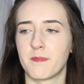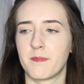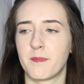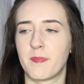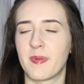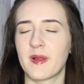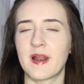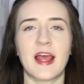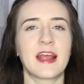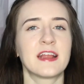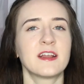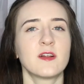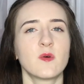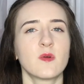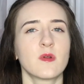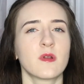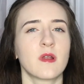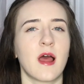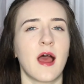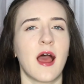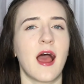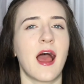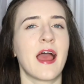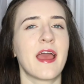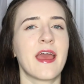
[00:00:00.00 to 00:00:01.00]
But
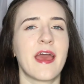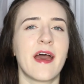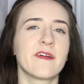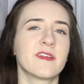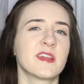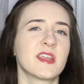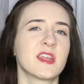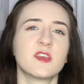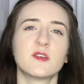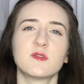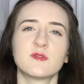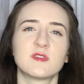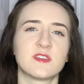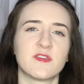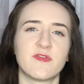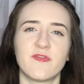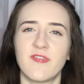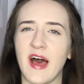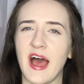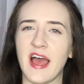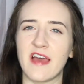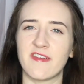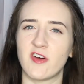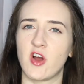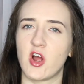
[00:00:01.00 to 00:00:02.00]
I haven't used a
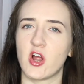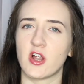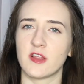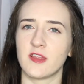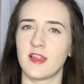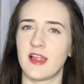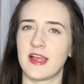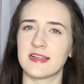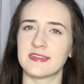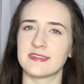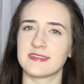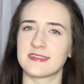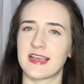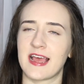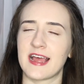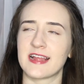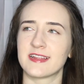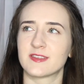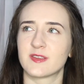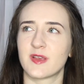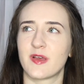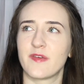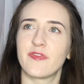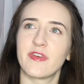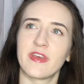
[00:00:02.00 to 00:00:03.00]
5 heart lens
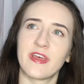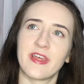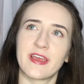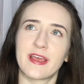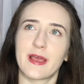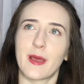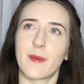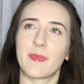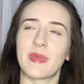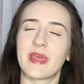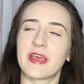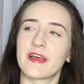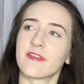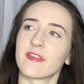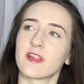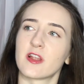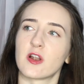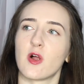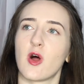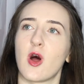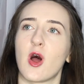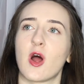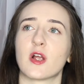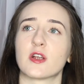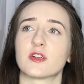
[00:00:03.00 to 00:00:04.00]
yet, so I feel like I'm being a
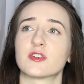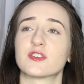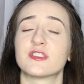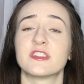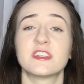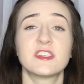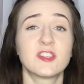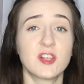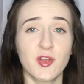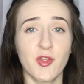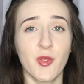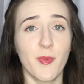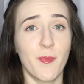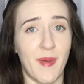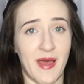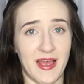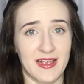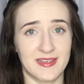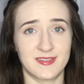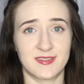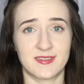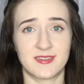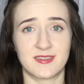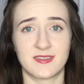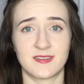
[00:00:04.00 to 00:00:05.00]
little harsh. These are the
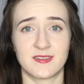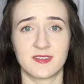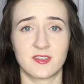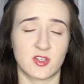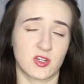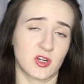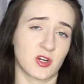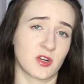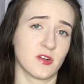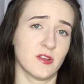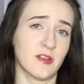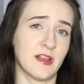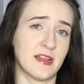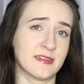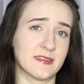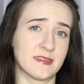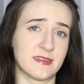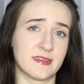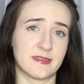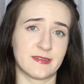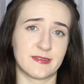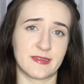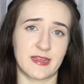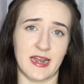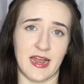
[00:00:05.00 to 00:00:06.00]
best circle
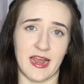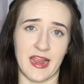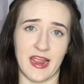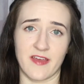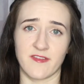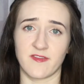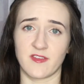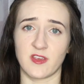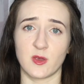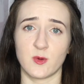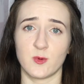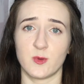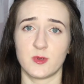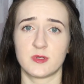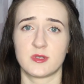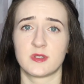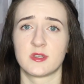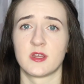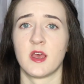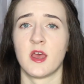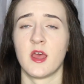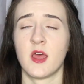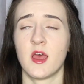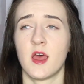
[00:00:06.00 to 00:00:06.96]
lenses that I have used.